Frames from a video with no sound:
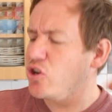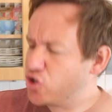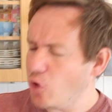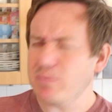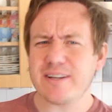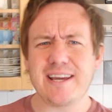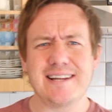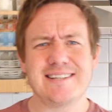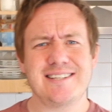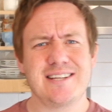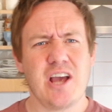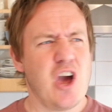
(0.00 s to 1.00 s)

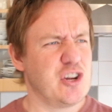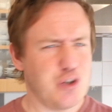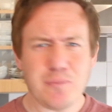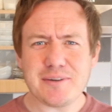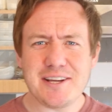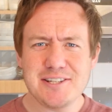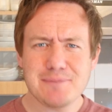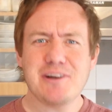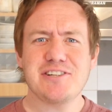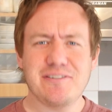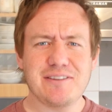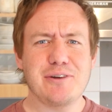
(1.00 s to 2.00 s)
Chompkins, Chompkins,
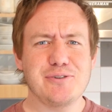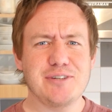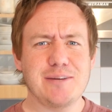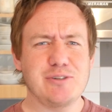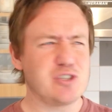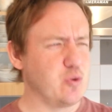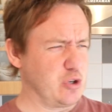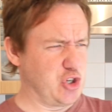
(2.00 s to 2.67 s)
imagine if that was your name at school.